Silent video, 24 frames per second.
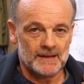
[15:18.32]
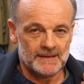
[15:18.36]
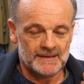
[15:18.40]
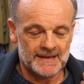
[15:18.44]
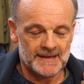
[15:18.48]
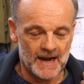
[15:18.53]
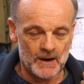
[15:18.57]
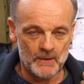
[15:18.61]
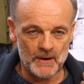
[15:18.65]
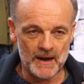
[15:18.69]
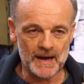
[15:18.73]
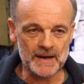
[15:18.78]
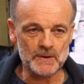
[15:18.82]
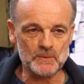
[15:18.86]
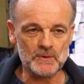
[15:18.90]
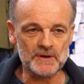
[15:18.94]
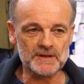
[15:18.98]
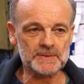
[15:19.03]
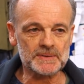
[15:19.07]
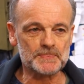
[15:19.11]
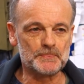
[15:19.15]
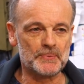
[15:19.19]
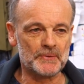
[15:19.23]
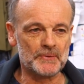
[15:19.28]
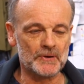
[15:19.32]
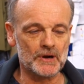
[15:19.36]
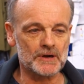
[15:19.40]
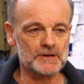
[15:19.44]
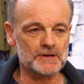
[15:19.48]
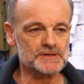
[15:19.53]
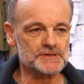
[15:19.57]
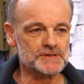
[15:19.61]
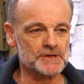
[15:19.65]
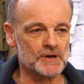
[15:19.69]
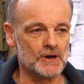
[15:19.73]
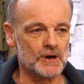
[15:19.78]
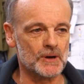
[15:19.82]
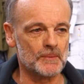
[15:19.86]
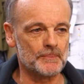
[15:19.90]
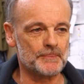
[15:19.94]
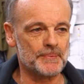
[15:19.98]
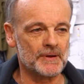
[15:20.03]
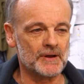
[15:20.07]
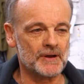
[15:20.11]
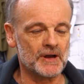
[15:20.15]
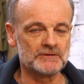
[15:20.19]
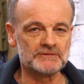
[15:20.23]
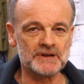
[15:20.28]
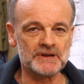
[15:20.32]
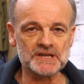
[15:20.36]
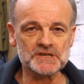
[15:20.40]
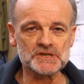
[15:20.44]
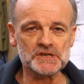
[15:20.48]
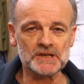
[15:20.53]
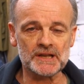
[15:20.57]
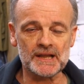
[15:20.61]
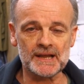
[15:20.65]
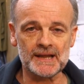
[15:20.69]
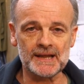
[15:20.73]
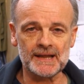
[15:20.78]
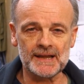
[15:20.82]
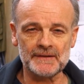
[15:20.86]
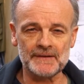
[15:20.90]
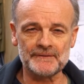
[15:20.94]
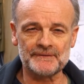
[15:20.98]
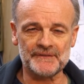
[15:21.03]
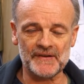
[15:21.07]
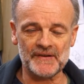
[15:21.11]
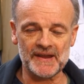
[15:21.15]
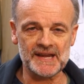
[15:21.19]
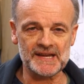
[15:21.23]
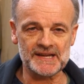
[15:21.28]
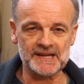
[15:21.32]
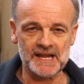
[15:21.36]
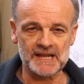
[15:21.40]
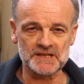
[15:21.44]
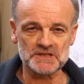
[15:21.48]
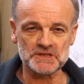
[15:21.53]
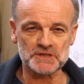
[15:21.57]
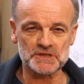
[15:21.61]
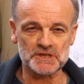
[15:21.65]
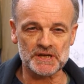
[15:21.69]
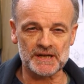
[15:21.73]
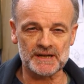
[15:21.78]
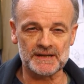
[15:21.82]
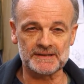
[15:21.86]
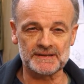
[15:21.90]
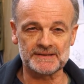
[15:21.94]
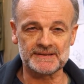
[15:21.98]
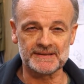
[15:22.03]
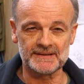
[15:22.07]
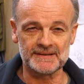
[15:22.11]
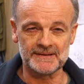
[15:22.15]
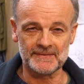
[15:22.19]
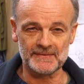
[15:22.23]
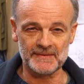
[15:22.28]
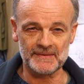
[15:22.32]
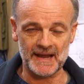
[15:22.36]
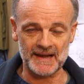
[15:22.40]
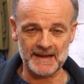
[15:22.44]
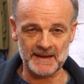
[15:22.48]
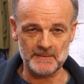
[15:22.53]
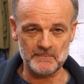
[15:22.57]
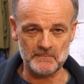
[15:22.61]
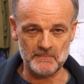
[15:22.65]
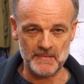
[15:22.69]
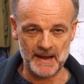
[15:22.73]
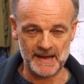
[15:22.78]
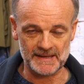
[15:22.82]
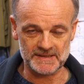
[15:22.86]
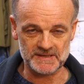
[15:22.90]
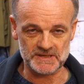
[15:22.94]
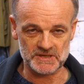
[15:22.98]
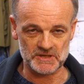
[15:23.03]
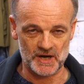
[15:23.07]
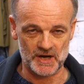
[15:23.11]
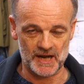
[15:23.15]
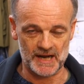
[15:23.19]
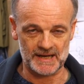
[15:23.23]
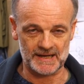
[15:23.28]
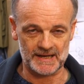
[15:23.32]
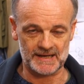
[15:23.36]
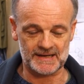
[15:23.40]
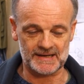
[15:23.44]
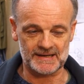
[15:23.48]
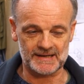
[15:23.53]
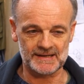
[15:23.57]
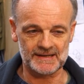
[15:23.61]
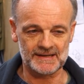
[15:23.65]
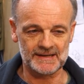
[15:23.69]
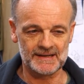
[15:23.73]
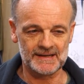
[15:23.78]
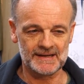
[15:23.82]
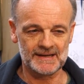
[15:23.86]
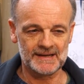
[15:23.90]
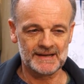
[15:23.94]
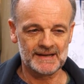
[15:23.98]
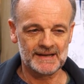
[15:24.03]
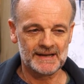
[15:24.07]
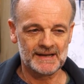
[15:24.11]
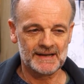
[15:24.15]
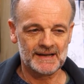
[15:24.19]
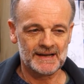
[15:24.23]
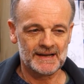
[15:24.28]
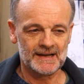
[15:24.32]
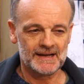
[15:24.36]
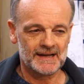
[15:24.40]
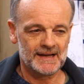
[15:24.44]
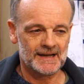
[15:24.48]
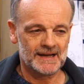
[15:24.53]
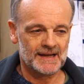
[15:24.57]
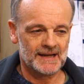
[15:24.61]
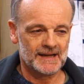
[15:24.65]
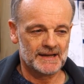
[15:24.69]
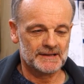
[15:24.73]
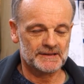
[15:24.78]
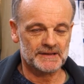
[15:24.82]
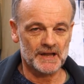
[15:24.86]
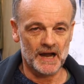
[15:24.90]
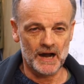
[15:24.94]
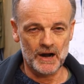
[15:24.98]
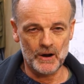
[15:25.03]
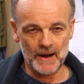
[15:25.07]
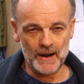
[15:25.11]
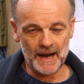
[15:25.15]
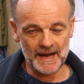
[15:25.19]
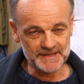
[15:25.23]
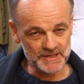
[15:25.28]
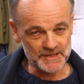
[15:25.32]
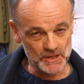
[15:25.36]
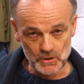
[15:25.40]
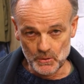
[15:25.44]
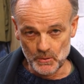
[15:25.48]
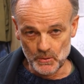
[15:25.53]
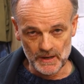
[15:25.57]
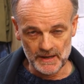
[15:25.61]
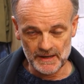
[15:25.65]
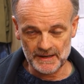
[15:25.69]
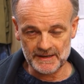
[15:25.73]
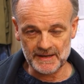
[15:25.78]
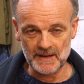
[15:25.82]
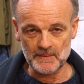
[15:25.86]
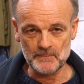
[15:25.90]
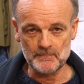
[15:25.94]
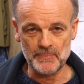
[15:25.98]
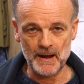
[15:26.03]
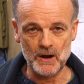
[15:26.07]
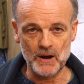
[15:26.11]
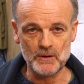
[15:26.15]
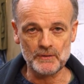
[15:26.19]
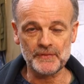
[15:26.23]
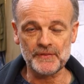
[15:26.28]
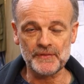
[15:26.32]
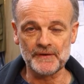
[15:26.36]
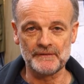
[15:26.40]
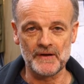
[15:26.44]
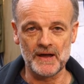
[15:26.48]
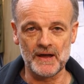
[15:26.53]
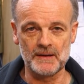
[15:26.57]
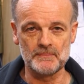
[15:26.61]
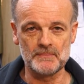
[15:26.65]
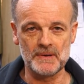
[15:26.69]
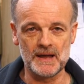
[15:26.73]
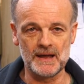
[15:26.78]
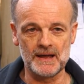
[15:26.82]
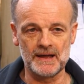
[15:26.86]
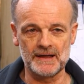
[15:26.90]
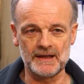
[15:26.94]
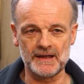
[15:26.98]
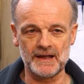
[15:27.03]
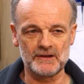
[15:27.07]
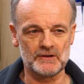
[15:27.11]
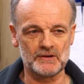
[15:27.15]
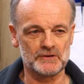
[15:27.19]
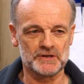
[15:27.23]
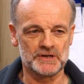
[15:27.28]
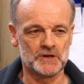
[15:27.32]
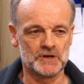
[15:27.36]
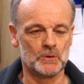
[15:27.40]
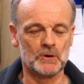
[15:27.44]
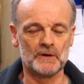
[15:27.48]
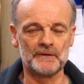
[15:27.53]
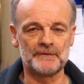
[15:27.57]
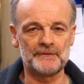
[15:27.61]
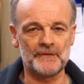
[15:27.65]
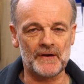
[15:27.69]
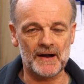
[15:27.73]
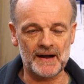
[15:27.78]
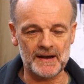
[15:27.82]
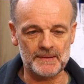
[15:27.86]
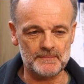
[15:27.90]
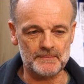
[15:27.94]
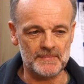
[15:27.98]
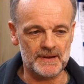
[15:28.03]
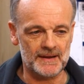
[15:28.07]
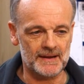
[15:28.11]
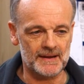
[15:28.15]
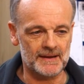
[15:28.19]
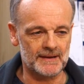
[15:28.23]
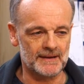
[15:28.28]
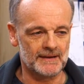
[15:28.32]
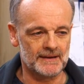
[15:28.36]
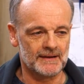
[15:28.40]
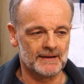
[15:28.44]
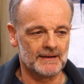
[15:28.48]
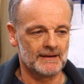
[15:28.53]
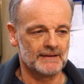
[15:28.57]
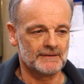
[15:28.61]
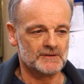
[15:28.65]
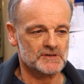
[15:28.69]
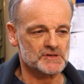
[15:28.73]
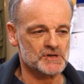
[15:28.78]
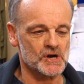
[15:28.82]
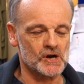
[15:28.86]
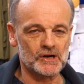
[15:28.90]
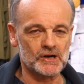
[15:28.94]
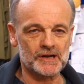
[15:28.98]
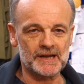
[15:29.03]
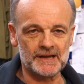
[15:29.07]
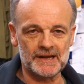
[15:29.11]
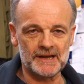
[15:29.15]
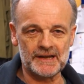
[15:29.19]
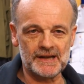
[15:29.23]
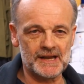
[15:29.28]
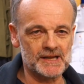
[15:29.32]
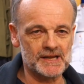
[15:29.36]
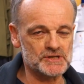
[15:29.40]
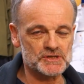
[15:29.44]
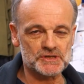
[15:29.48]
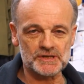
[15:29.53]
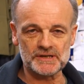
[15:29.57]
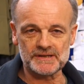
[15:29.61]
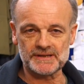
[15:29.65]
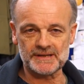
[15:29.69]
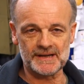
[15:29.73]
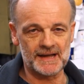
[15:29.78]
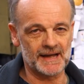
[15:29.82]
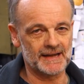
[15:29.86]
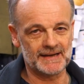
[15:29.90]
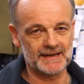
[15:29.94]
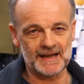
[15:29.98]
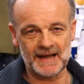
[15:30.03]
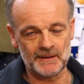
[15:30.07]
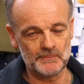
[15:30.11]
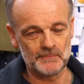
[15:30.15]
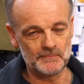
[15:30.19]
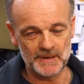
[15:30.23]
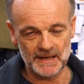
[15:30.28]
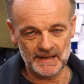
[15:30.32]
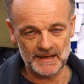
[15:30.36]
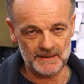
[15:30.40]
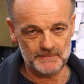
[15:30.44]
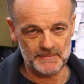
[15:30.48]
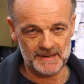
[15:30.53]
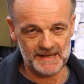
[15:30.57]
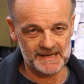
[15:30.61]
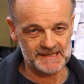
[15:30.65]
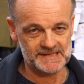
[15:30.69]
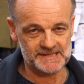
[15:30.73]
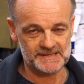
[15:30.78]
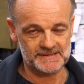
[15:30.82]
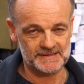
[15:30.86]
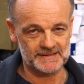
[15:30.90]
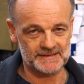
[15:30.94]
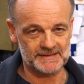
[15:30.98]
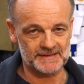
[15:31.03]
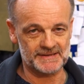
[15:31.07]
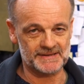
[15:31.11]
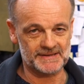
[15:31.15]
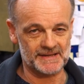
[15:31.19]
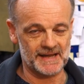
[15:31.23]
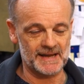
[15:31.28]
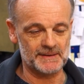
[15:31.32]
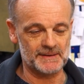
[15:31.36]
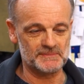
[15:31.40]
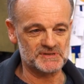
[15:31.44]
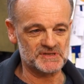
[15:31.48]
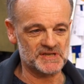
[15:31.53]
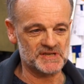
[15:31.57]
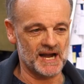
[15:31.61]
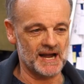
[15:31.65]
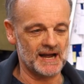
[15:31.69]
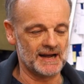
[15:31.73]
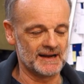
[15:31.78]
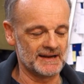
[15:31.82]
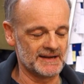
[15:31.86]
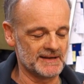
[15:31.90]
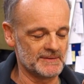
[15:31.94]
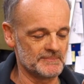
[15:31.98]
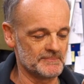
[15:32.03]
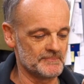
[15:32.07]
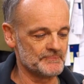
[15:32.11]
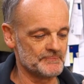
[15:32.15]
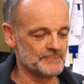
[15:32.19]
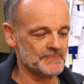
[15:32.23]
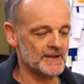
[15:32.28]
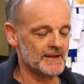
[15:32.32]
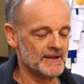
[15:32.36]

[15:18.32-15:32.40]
Now I was brought up originally in feet and inches, then in metric. So I do work in both of them. You will find me talking in inches and millimetres at the same time.